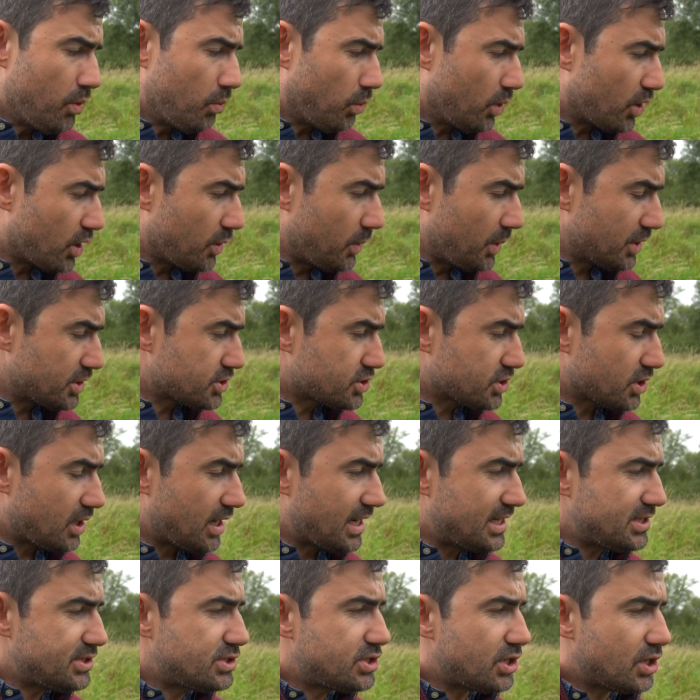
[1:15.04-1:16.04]
What I want to
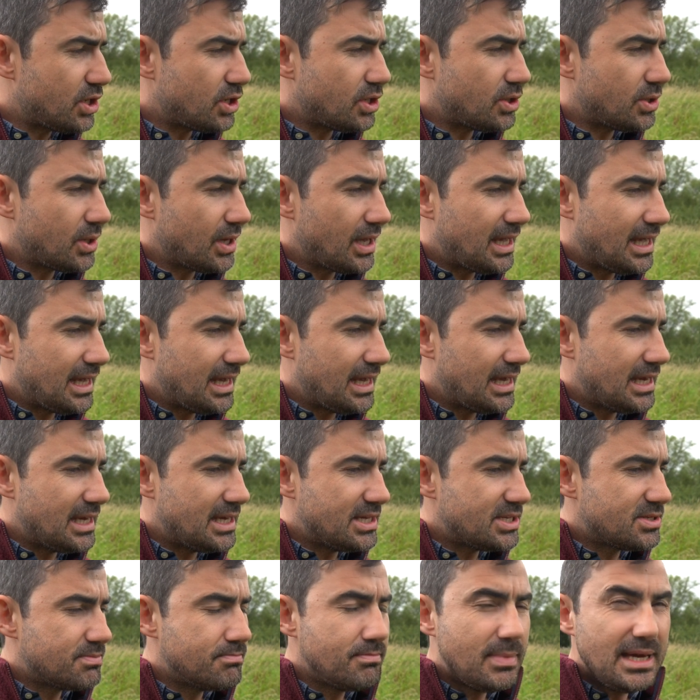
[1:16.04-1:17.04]
try and do
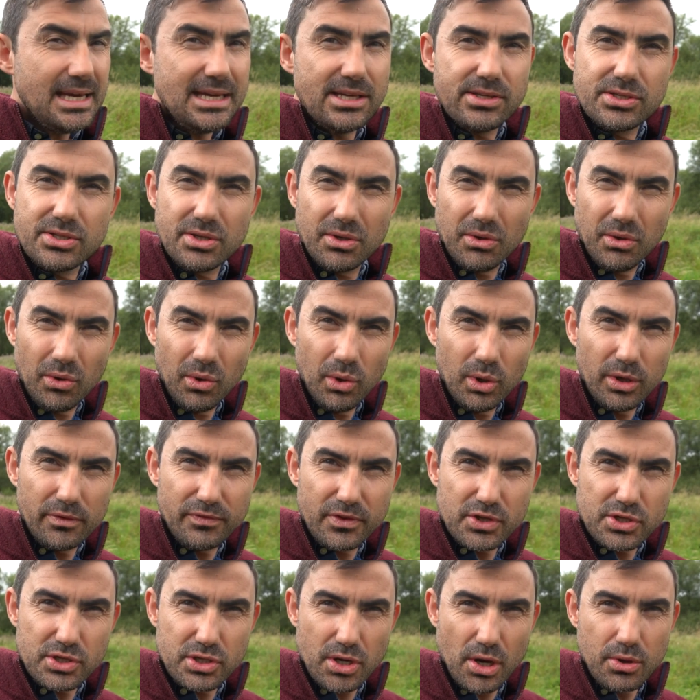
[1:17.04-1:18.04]
is meet all of
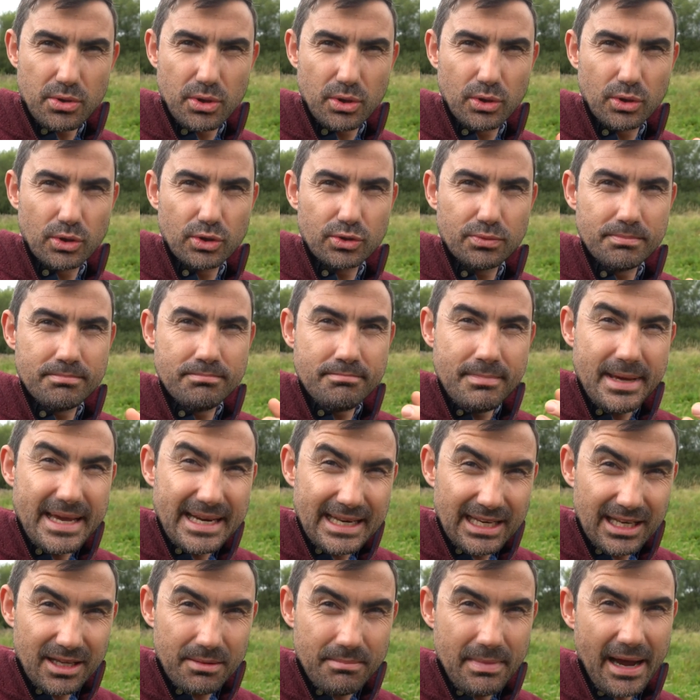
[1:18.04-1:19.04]
the so-called
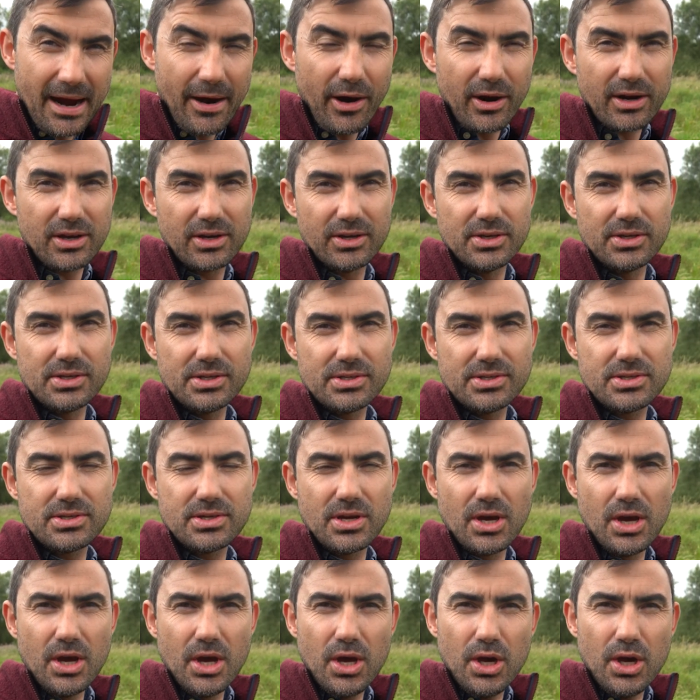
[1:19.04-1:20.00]
middle Americans